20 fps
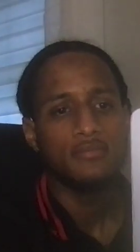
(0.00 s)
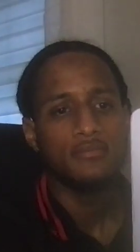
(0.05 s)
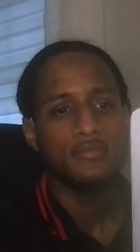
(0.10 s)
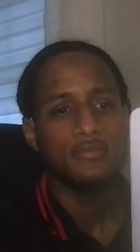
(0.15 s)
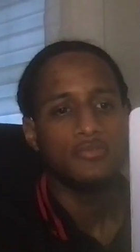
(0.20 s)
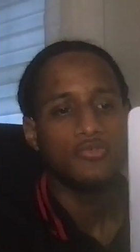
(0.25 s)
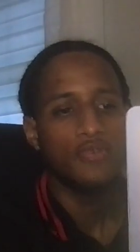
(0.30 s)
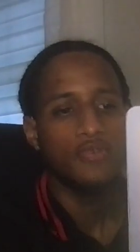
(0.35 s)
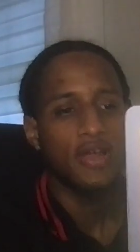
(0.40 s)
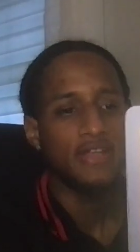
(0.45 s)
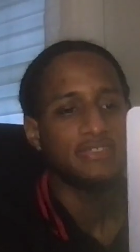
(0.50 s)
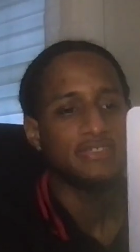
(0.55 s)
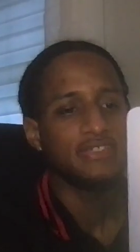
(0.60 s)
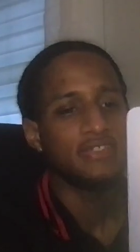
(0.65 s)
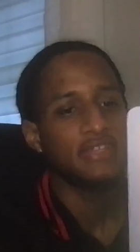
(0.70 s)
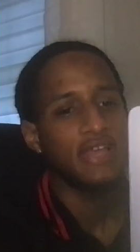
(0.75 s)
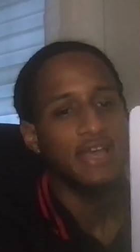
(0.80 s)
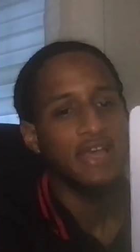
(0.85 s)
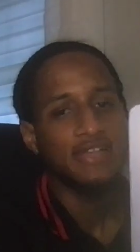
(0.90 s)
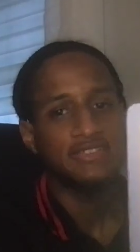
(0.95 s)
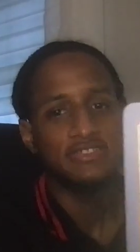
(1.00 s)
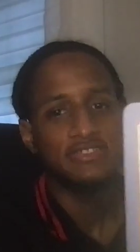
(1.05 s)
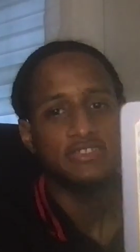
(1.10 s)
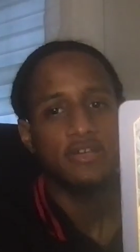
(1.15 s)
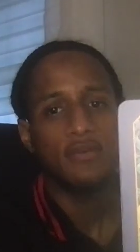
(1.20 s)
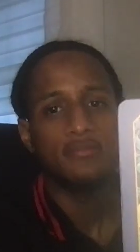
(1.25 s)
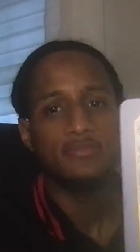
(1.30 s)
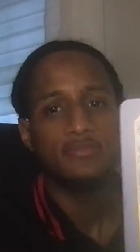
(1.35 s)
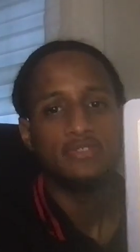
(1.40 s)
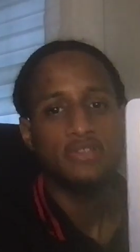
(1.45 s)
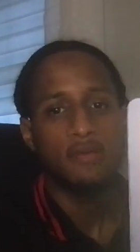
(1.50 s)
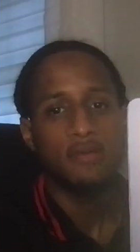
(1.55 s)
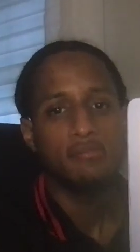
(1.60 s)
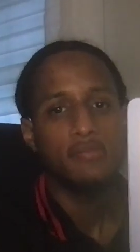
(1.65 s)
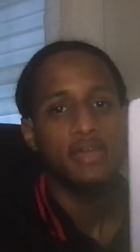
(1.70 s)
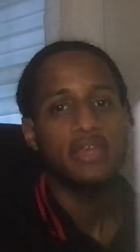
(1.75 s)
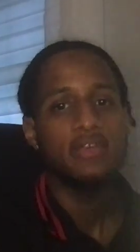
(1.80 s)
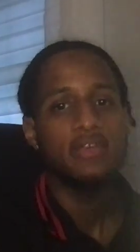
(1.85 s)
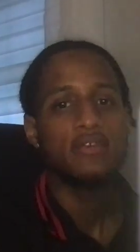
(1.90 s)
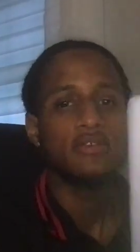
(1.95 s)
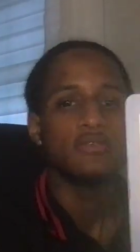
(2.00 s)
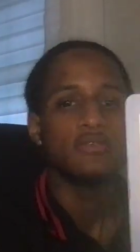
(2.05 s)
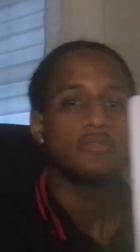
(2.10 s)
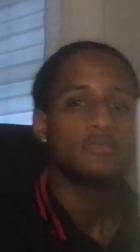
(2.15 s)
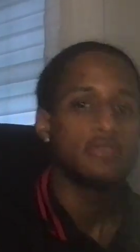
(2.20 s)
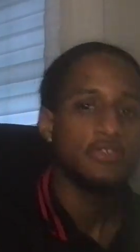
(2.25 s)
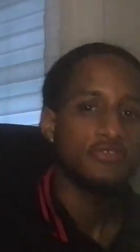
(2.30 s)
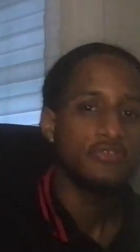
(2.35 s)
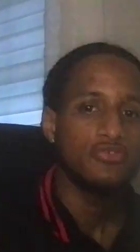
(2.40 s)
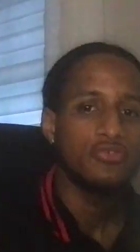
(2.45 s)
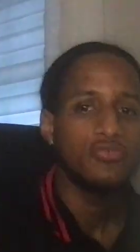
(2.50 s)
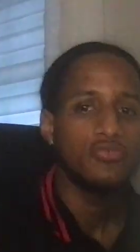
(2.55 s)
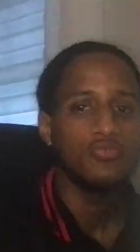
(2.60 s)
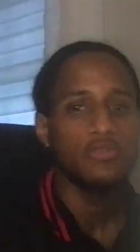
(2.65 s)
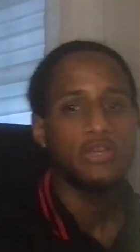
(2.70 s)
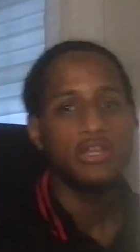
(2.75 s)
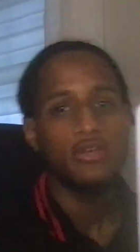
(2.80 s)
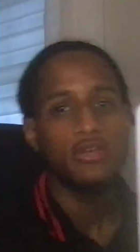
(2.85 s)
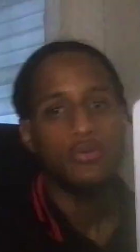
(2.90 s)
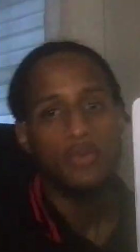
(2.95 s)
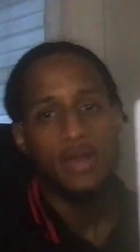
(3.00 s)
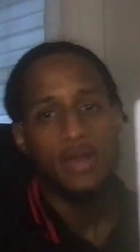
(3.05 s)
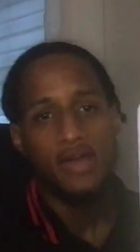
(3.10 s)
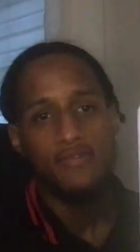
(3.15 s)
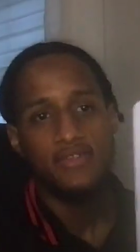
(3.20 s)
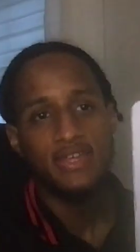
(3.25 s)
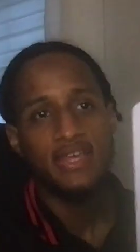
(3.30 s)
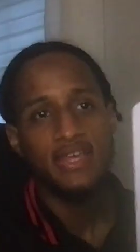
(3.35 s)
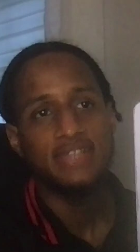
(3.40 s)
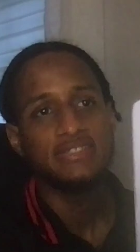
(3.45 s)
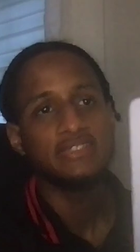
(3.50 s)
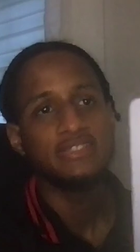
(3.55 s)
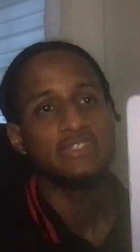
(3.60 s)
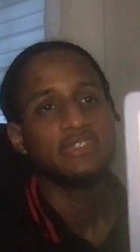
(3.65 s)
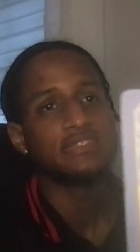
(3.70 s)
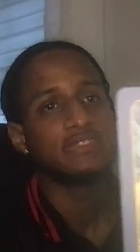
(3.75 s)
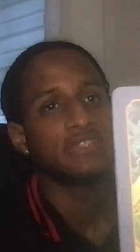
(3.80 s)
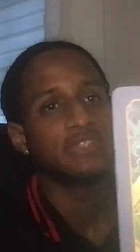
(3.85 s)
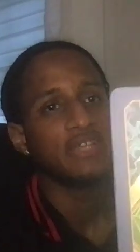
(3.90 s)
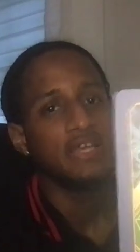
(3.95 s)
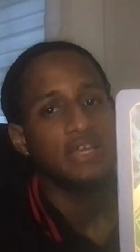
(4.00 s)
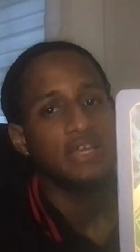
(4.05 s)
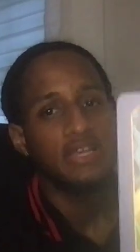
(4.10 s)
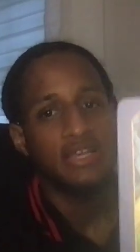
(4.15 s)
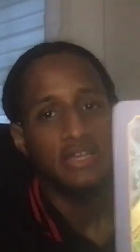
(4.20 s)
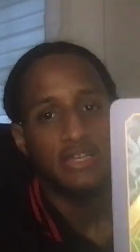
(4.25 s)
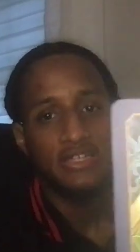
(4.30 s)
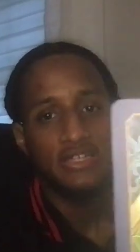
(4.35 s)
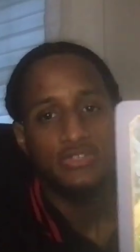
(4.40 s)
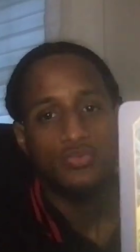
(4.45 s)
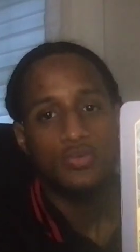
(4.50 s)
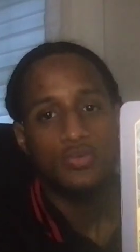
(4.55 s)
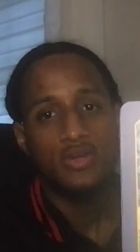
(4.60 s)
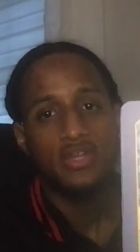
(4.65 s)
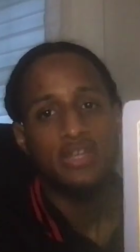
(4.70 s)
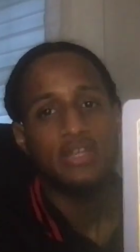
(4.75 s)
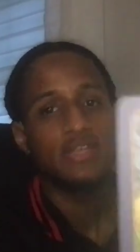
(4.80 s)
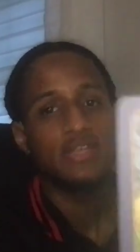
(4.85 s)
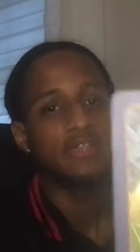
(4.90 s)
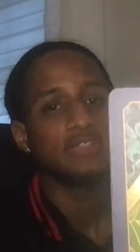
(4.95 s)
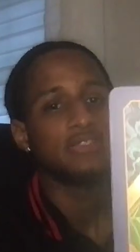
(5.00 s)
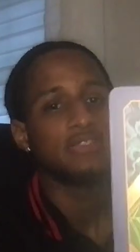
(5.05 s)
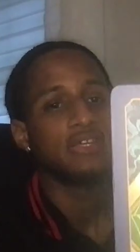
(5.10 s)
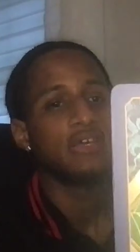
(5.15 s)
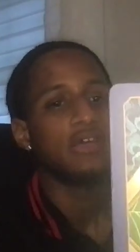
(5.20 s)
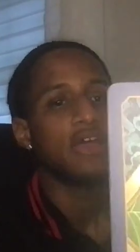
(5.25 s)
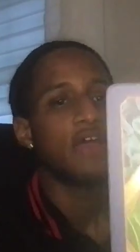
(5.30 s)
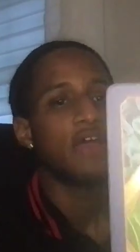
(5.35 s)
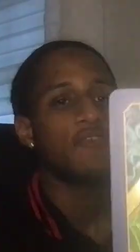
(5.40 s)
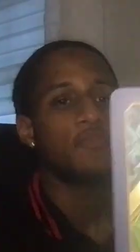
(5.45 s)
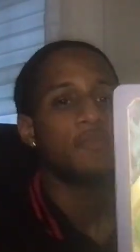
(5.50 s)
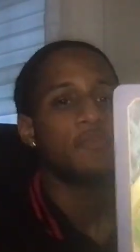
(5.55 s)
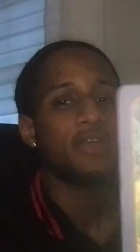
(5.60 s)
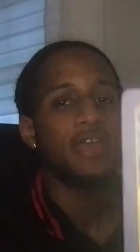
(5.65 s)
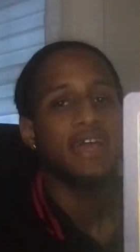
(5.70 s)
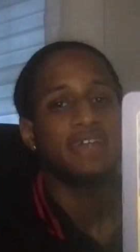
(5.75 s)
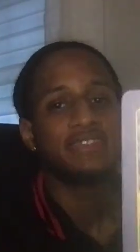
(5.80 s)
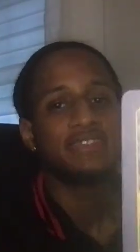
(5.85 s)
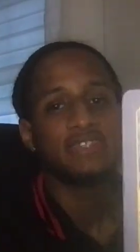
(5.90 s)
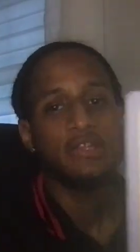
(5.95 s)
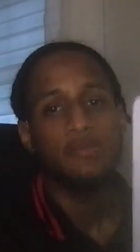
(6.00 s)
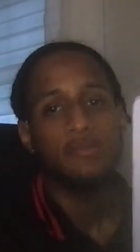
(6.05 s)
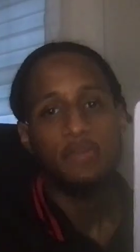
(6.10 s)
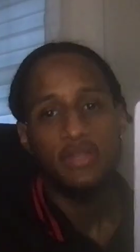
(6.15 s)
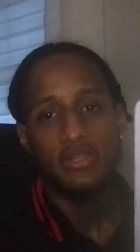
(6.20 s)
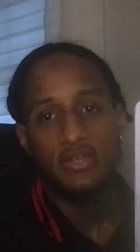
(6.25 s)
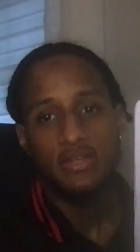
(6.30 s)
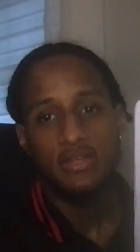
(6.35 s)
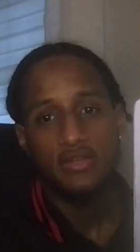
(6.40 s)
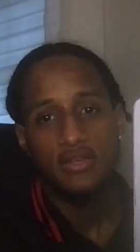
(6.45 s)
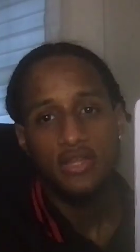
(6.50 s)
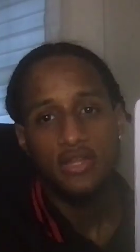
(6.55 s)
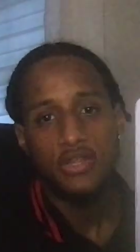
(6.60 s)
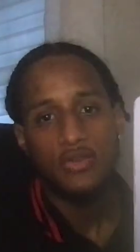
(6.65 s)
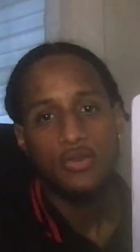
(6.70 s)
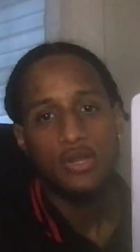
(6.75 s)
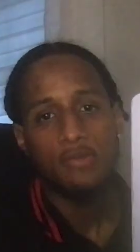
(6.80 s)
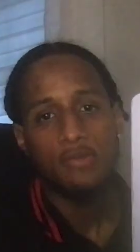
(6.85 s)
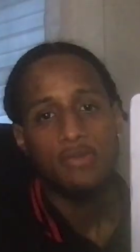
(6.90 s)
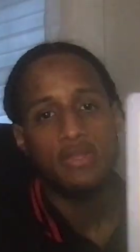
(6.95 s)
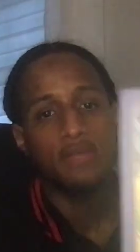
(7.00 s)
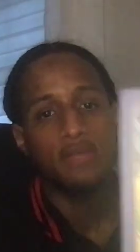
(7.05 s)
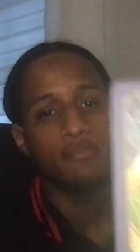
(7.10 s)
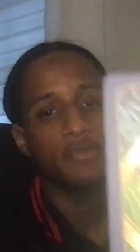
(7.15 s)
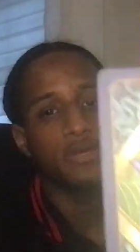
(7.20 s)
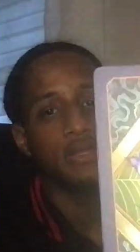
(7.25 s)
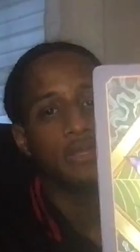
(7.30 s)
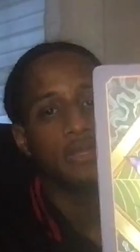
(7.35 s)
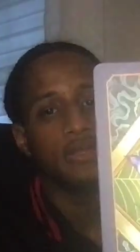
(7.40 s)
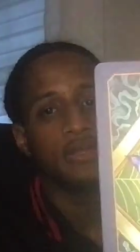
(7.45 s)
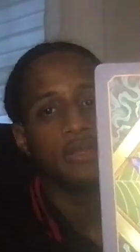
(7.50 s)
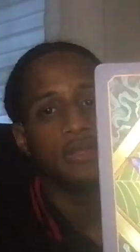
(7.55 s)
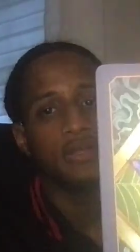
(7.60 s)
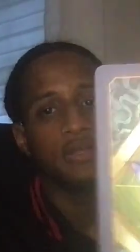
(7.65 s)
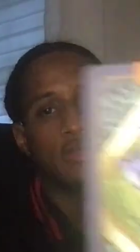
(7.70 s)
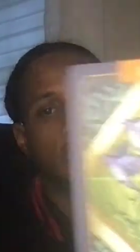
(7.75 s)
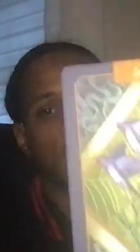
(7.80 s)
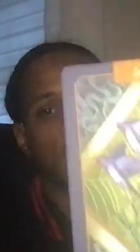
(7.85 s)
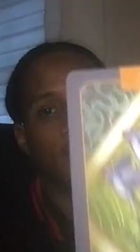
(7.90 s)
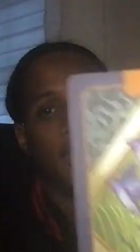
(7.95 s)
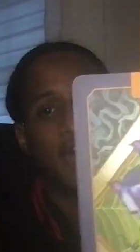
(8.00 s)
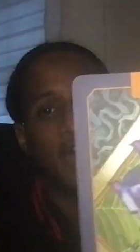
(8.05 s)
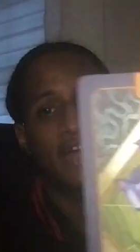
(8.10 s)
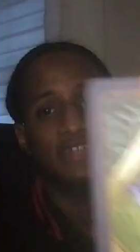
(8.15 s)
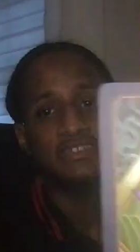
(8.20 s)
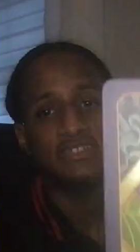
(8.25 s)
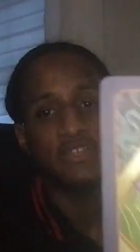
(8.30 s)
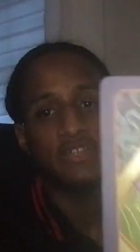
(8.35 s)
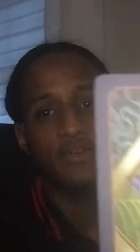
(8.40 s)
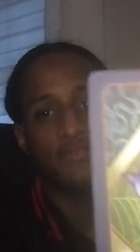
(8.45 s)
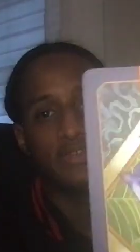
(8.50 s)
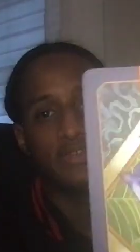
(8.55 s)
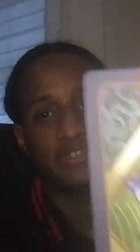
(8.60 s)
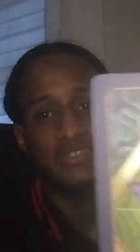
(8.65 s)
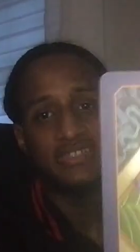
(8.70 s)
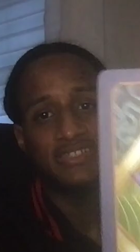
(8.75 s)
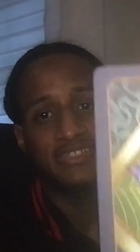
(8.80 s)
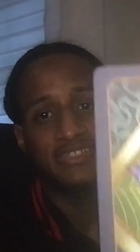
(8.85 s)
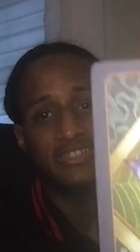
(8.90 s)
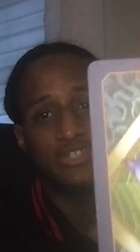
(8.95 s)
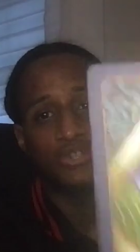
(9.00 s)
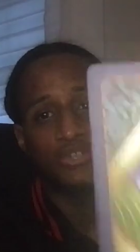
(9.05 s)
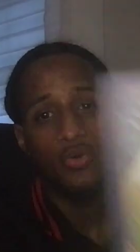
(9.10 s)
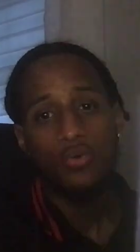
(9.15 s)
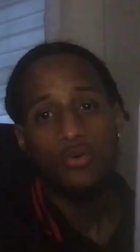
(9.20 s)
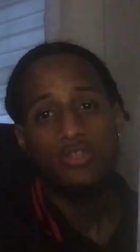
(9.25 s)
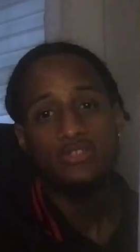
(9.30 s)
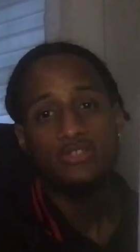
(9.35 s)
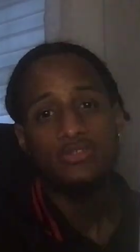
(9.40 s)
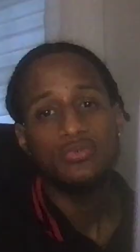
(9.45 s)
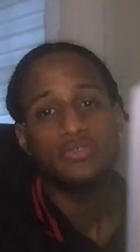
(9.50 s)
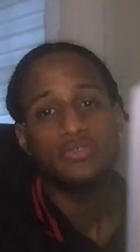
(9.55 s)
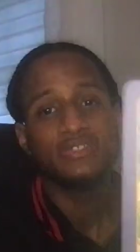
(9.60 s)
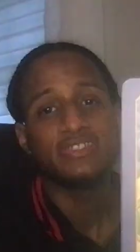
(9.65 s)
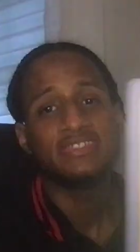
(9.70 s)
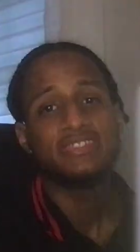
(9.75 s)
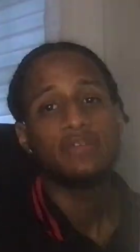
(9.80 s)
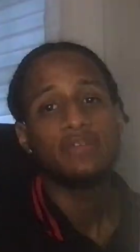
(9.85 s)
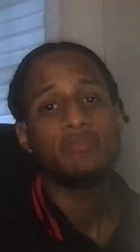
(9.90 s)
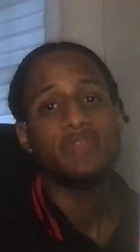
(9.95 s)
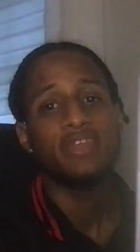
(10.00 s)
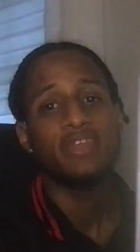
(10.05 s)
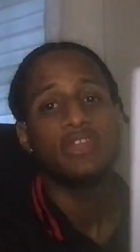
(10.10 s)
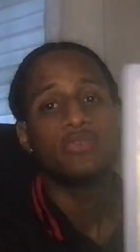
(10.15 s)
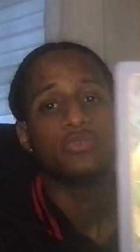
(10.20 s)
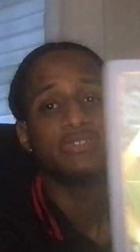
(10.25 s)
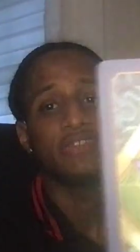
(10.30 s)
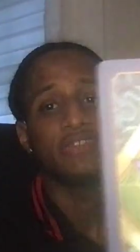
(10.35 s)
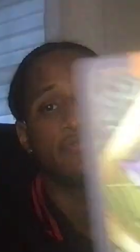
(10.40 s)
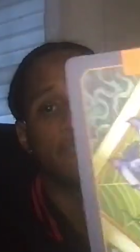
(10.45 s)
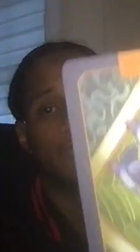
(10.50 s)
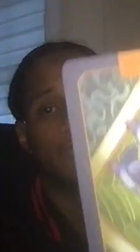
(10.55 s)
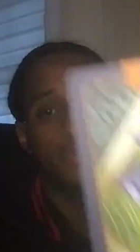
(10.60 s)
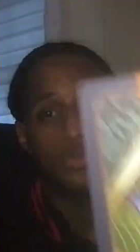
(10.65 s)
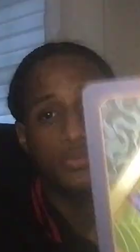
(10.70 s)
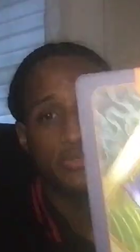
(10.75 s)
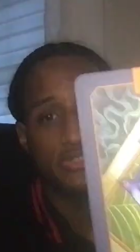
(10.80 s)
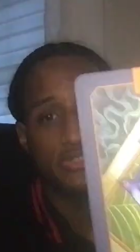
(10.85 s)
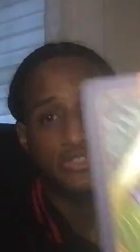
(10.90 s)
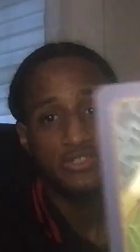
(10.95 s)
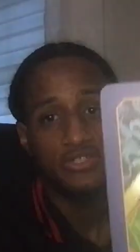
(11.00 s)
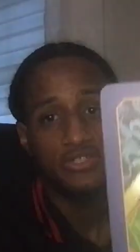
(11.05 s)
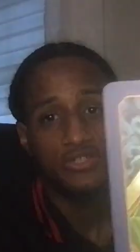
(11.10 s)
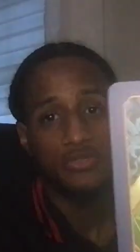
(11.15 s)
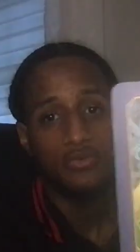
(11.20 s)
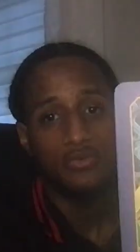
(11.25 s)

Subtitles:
Granted, yes, some may disagree or whatever the case is. It is what it is. everybody has an opinion, you know what I mean? But you gotta ask yourself, is this yours or is this something you was influenced to do?